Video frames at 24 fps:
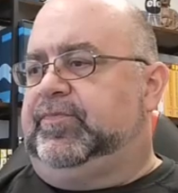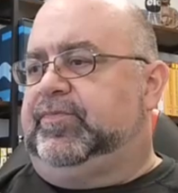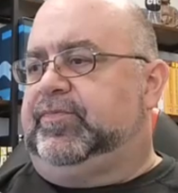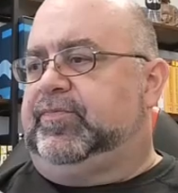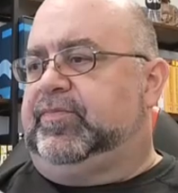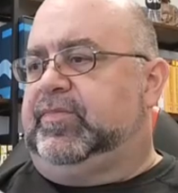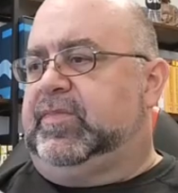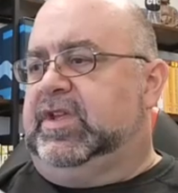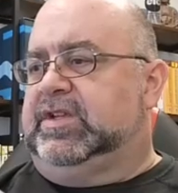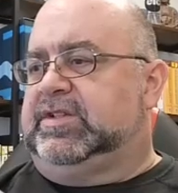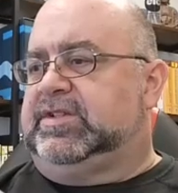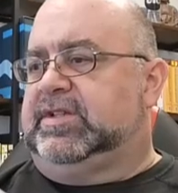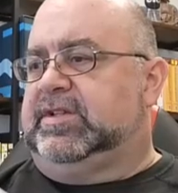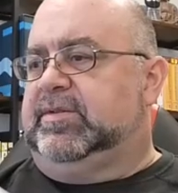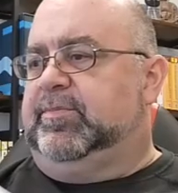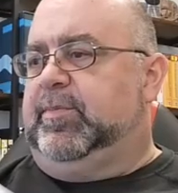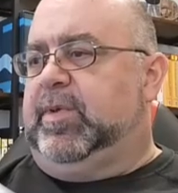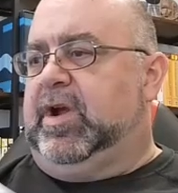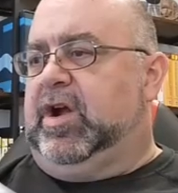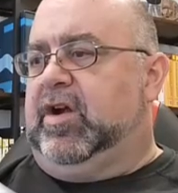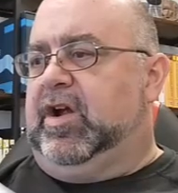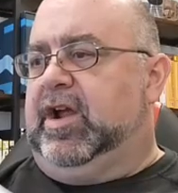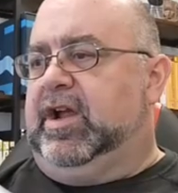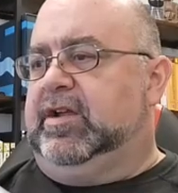
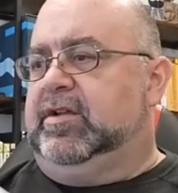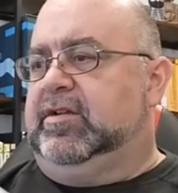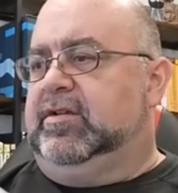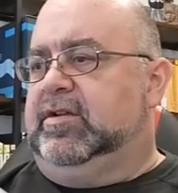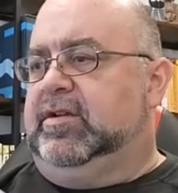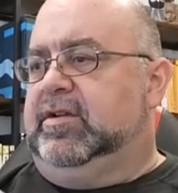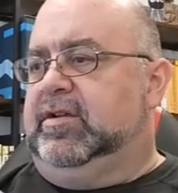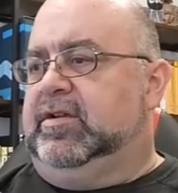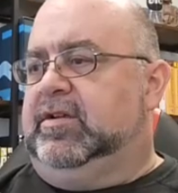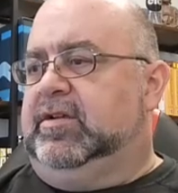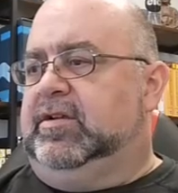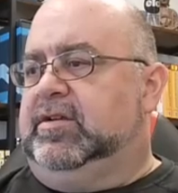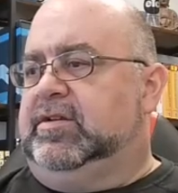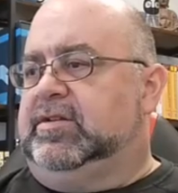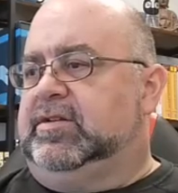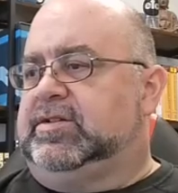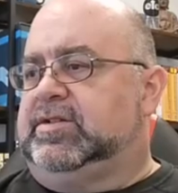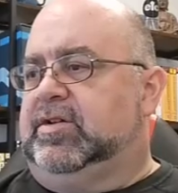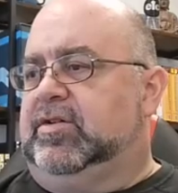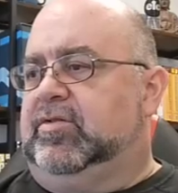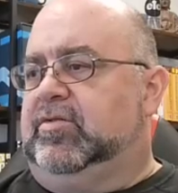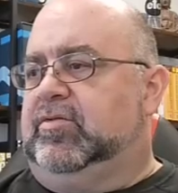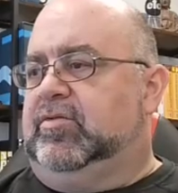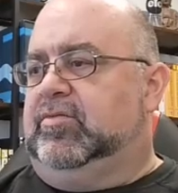So
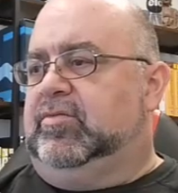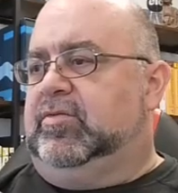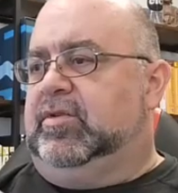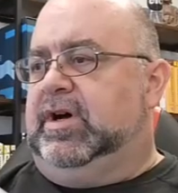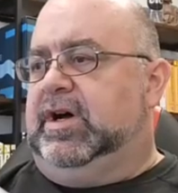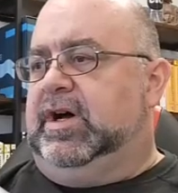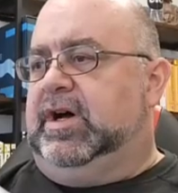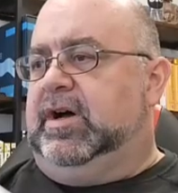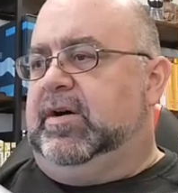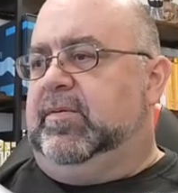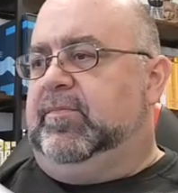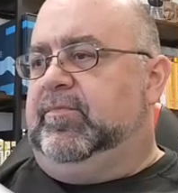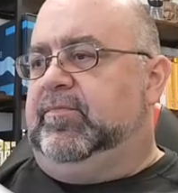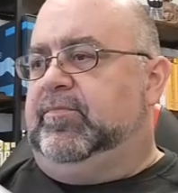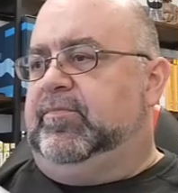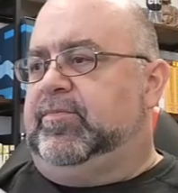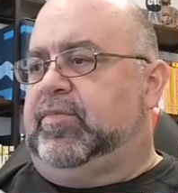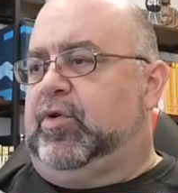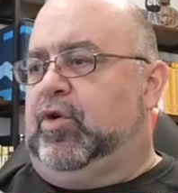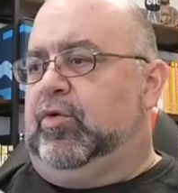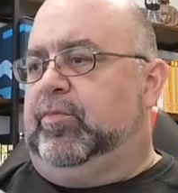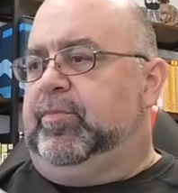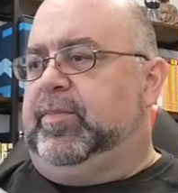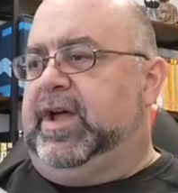that is
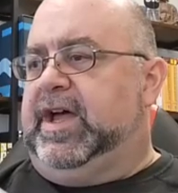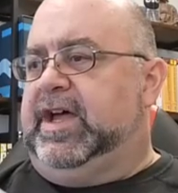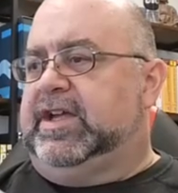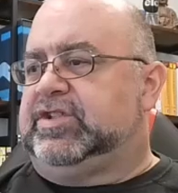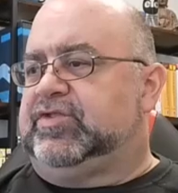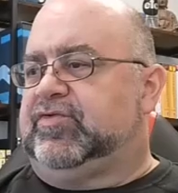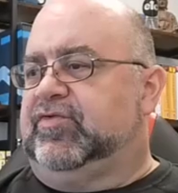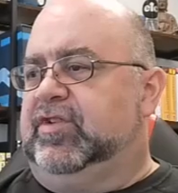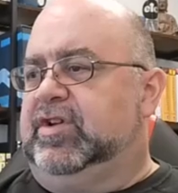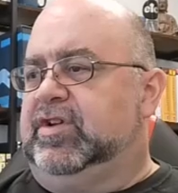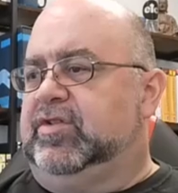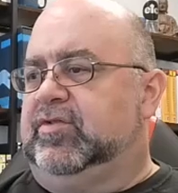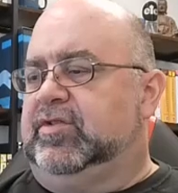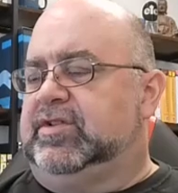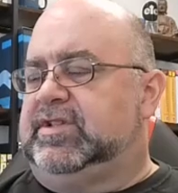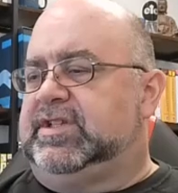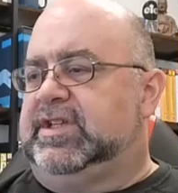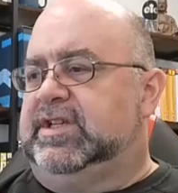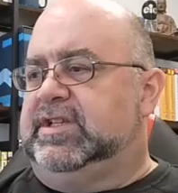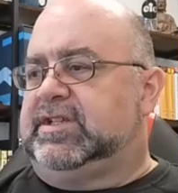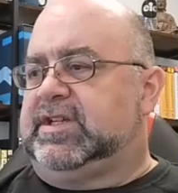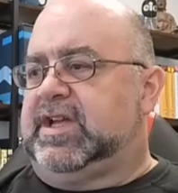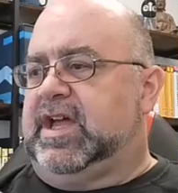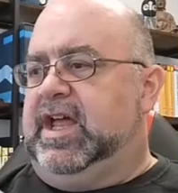not
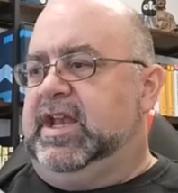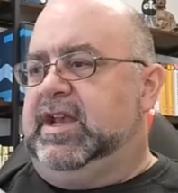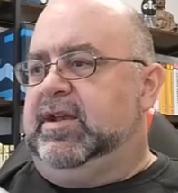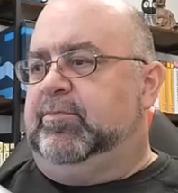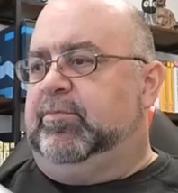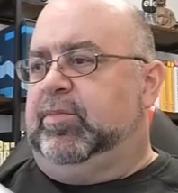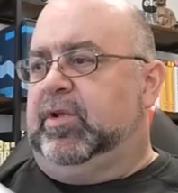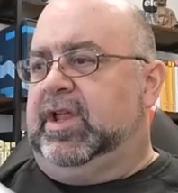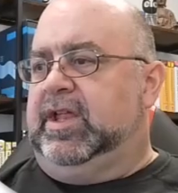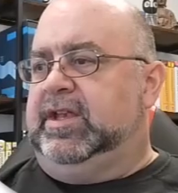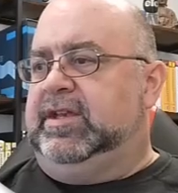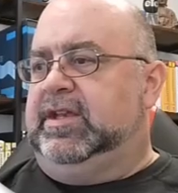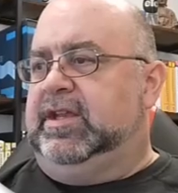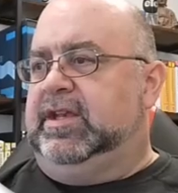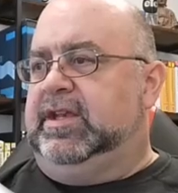true there.